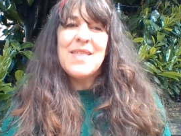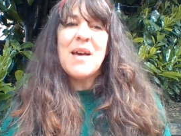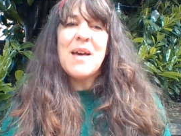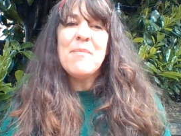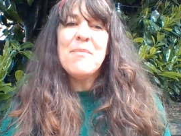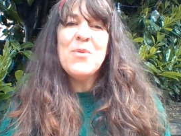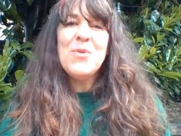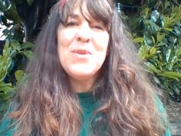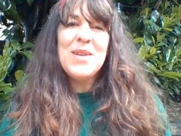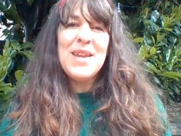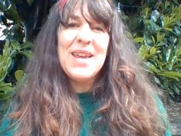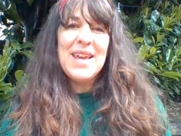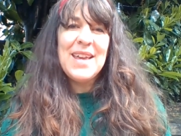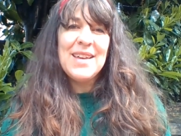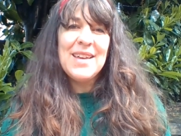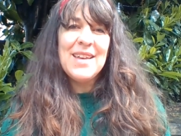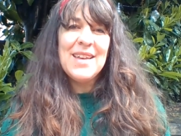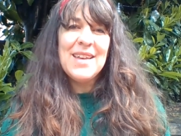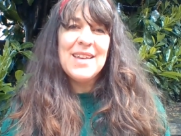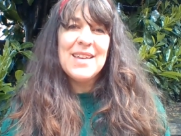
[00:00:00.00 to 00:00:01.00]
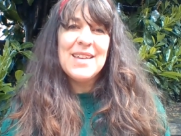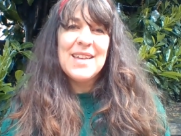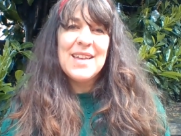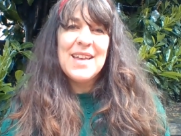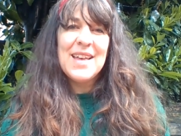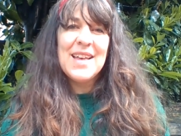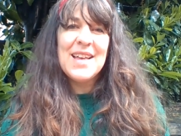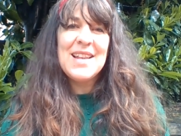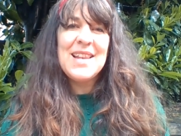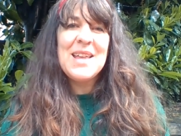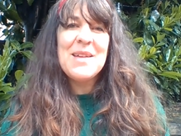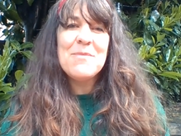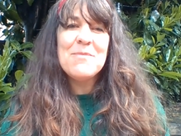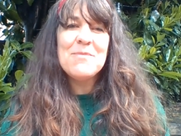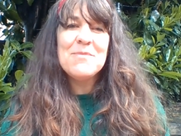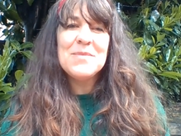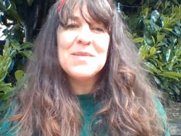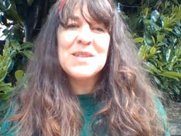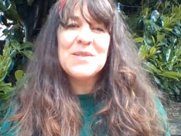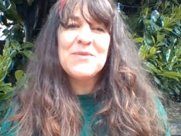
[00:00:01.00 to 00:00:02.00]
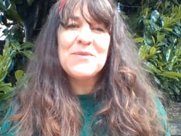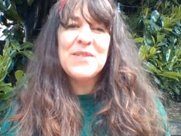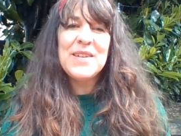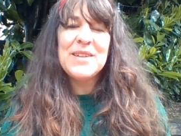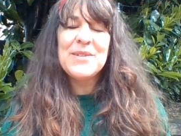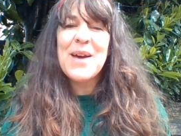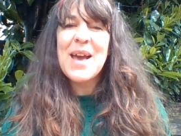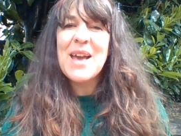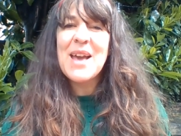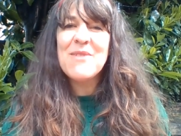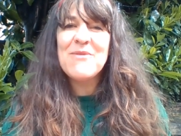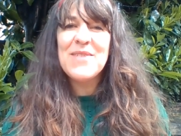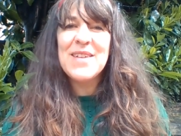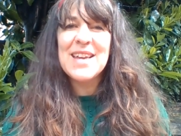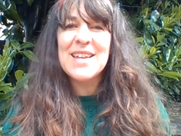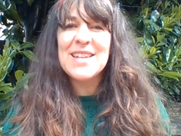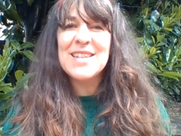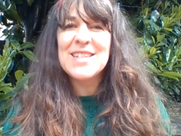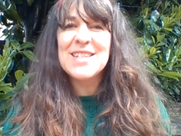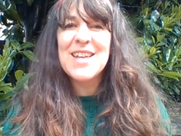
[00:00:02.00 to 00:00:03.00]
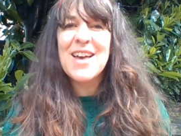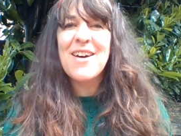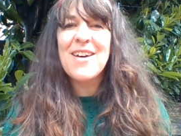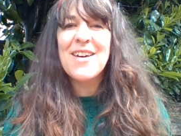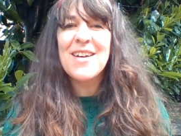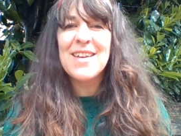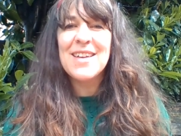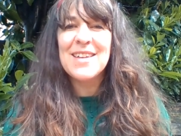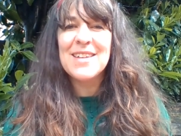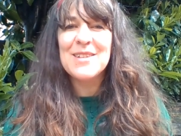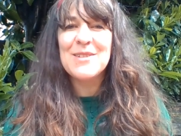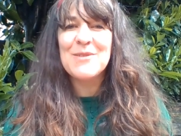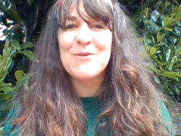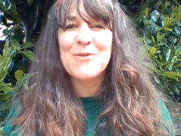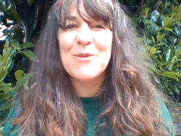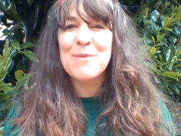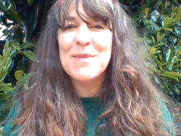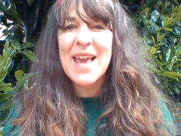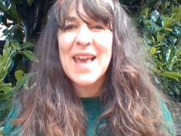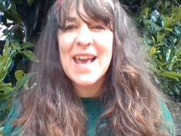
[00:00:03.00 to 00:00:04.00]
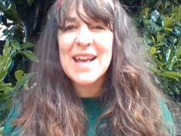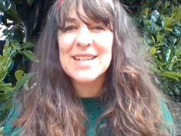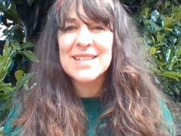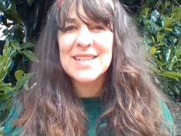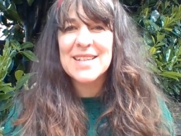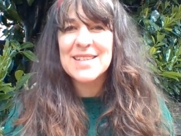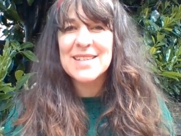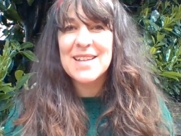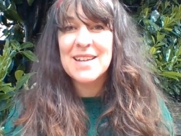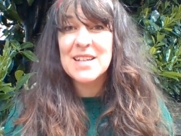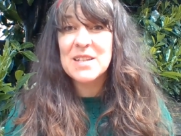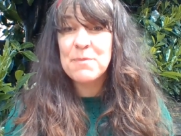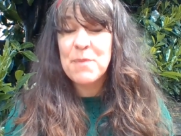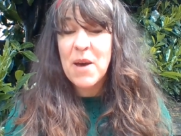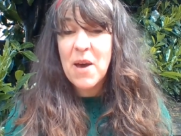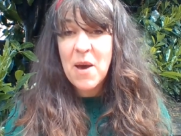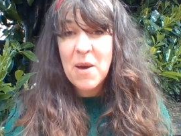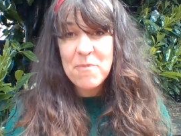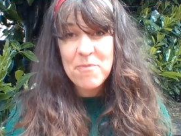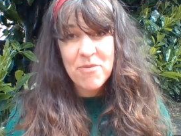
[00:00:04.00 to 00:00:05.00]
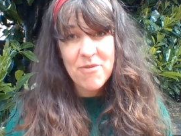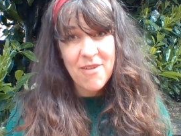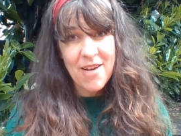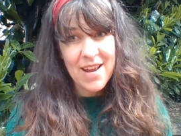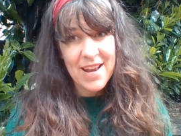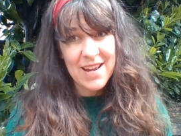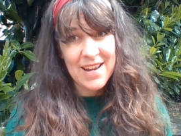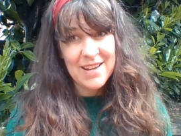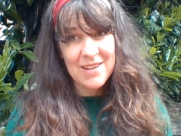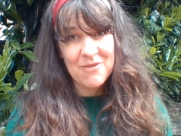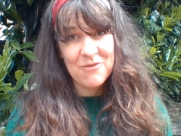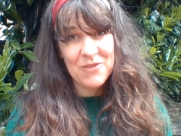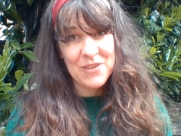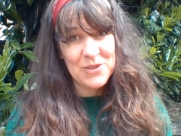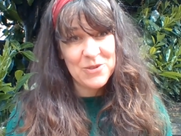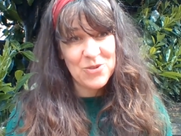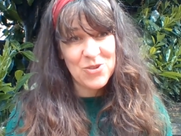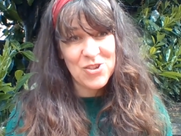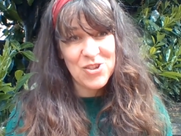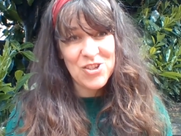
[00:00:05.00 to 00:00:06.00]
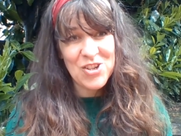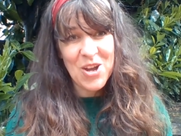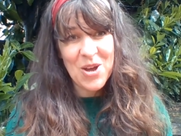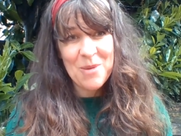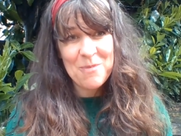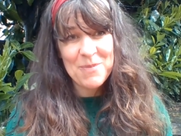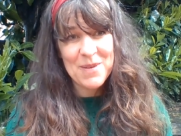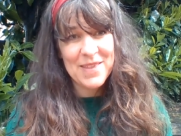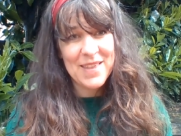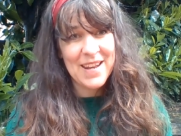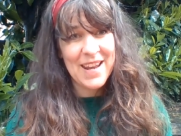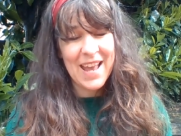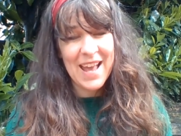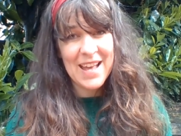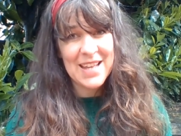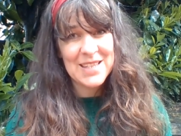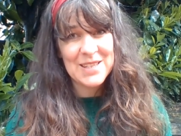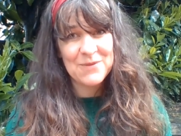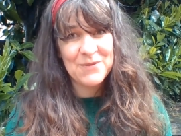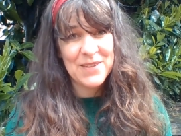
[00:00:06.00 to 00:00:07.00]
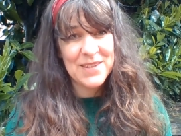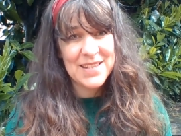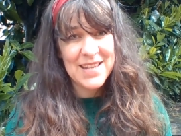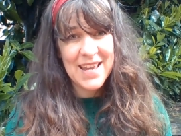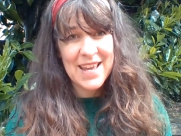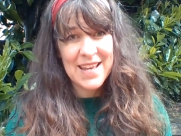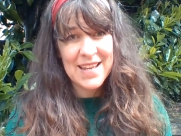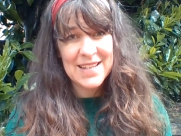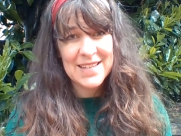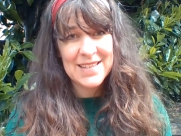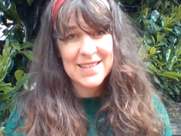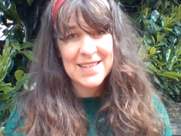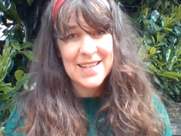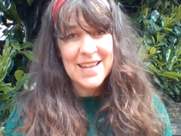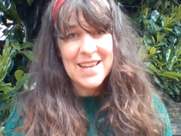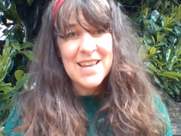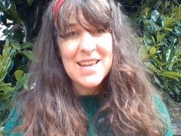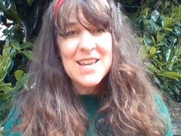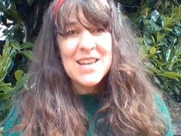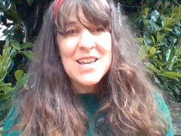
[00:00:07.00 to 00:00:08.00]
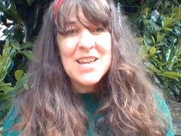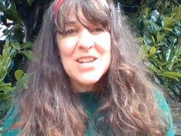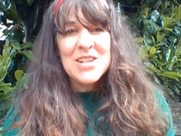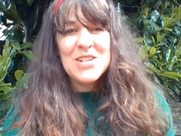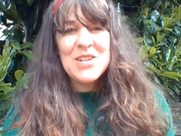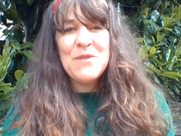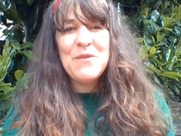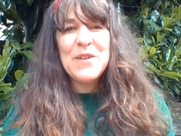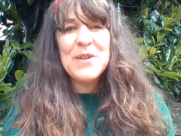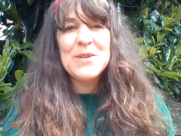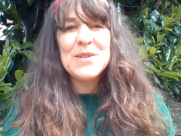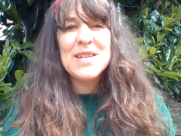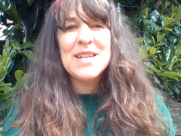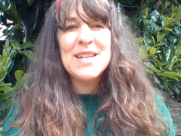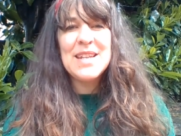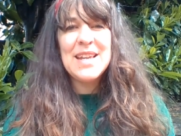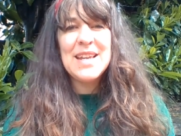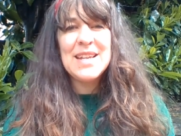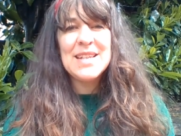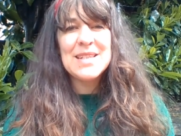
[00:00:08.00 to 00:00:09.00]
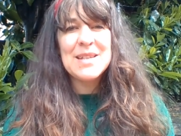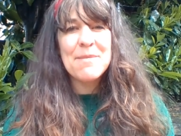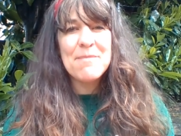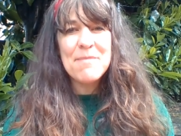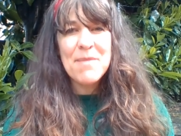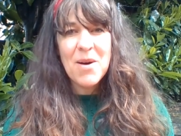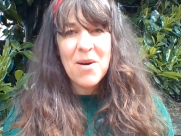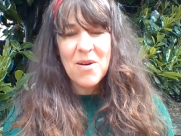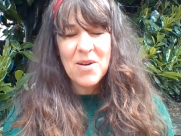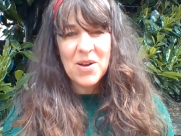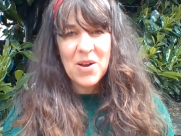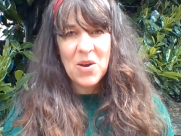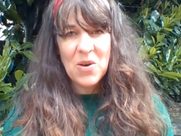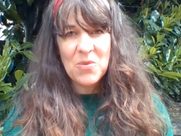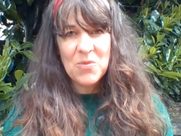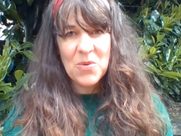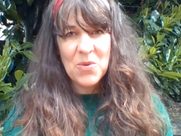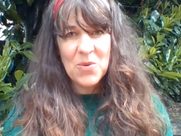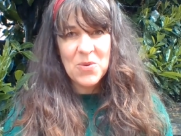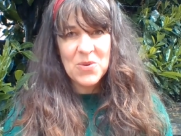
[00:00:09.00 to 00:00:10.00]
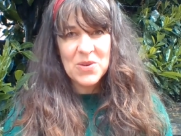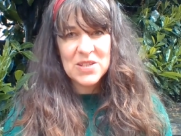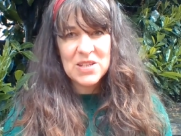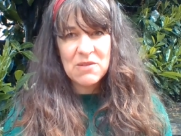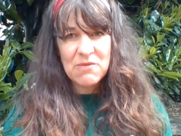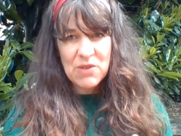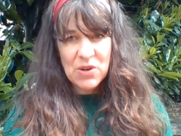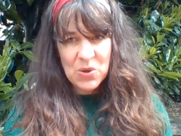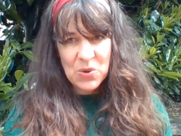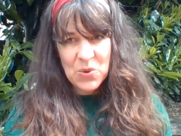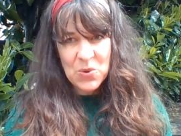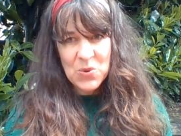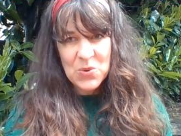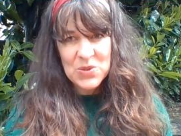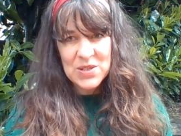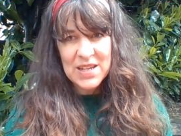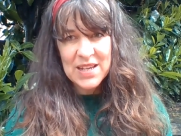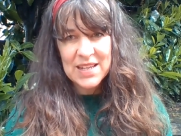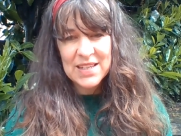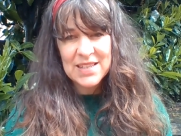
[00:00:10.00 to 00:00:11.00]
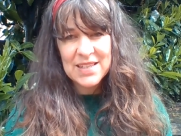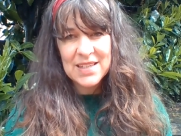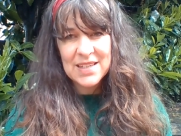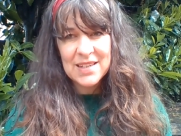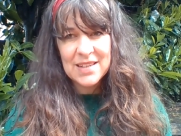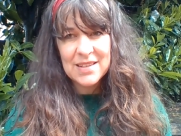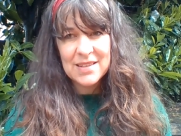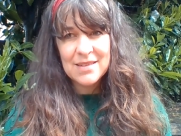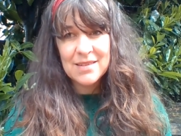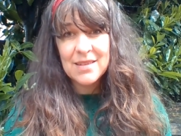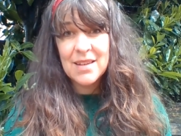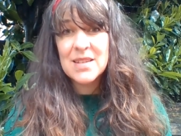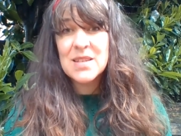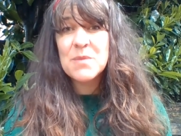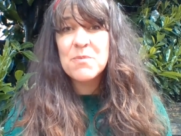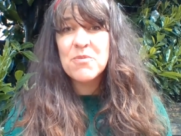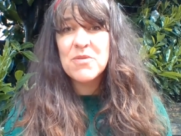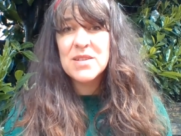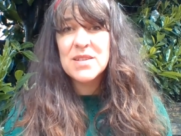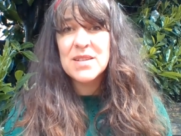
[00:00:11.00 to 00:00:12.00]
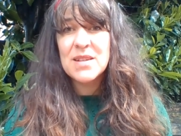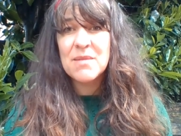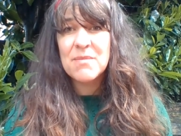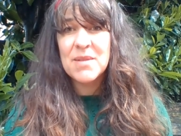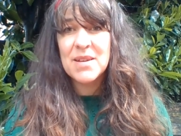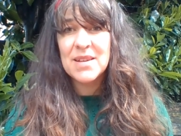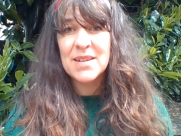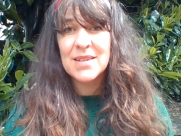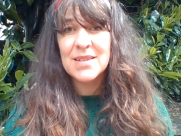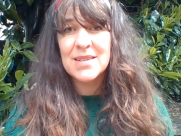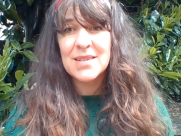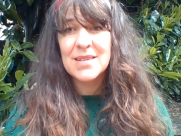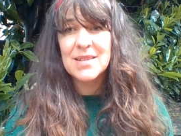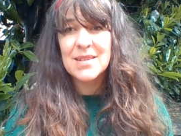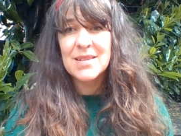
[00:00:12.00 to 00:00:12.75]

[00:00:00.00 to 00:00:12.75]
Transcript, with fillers: That morning, her limbs feel heavy and tired from the exercise, but her brain feels sharper than it has for days she feels the need to mark her walk, to record it, as a prisoner might.